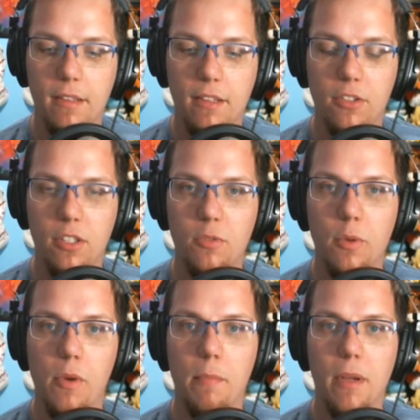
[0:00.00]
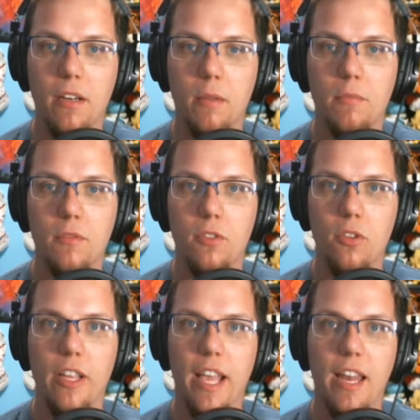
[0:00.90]
As soon as we went and picked up
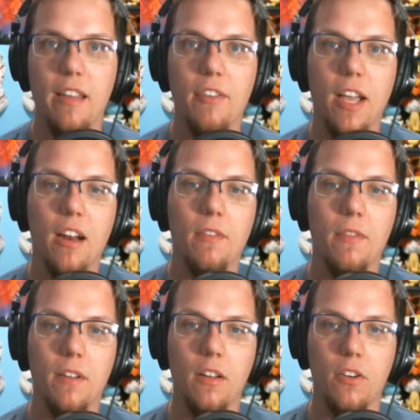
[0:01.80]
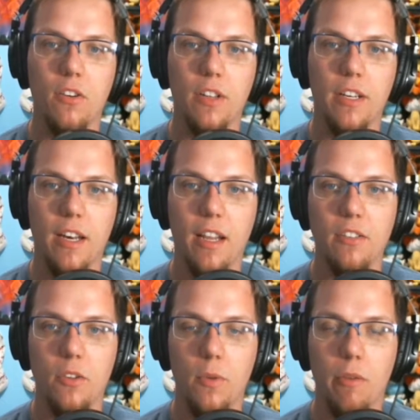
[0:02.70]
Juliet, Eva got off a little early today,
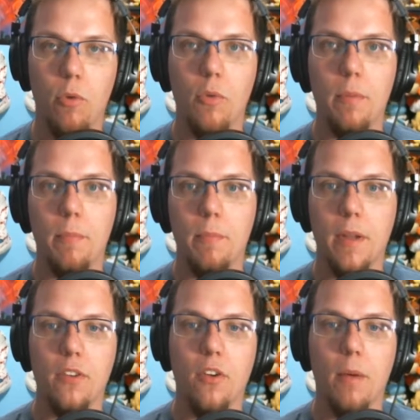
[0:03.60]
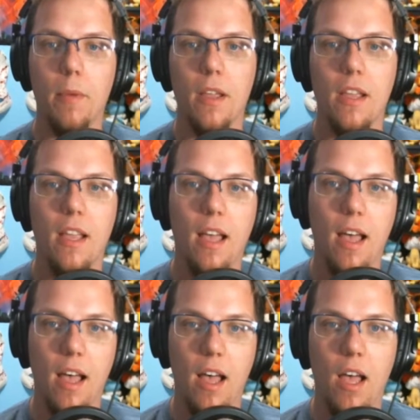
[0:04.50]
so whenever we went picked her up,
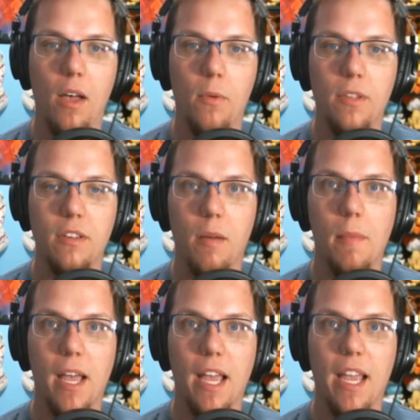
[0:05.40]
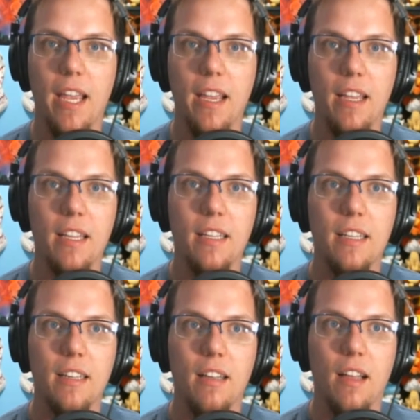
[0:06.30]
uh, we stopped by
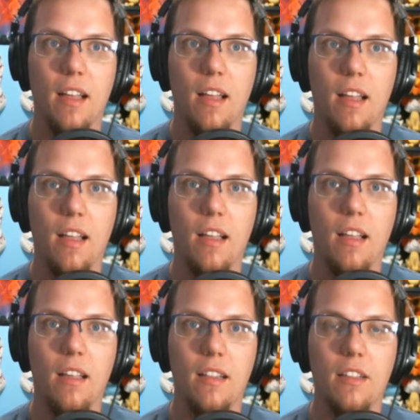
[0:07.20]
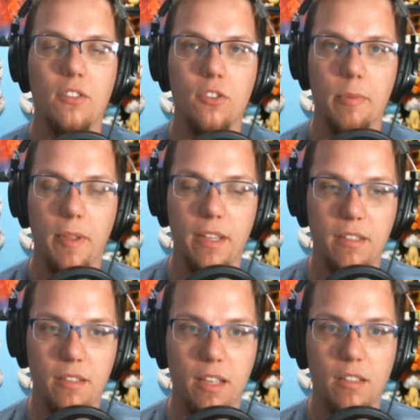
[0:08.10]
uh, the sushi
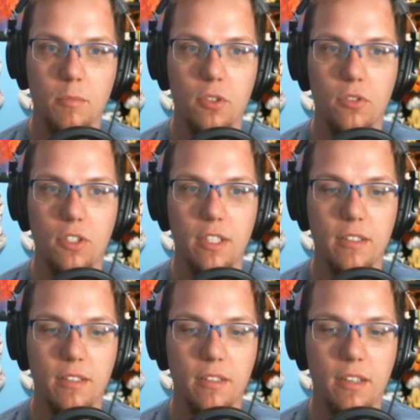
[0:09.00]
place, got some sushi.